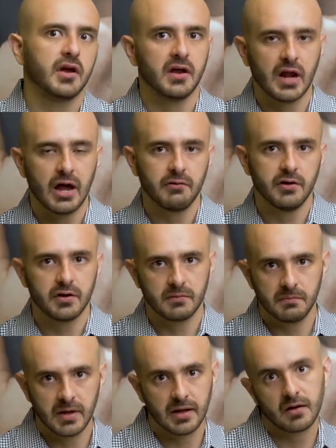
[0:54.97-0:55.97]
and how you
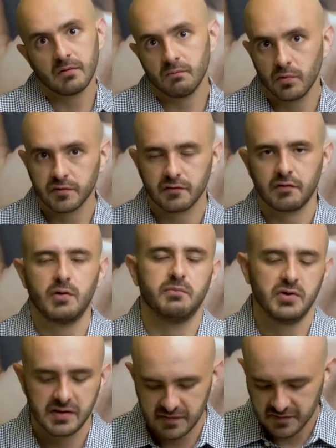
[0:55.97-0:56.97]
can make most of our
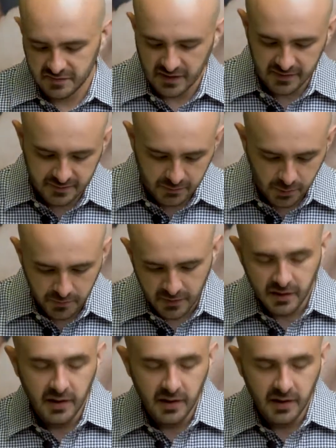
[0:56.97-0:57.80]
bracelets sizable.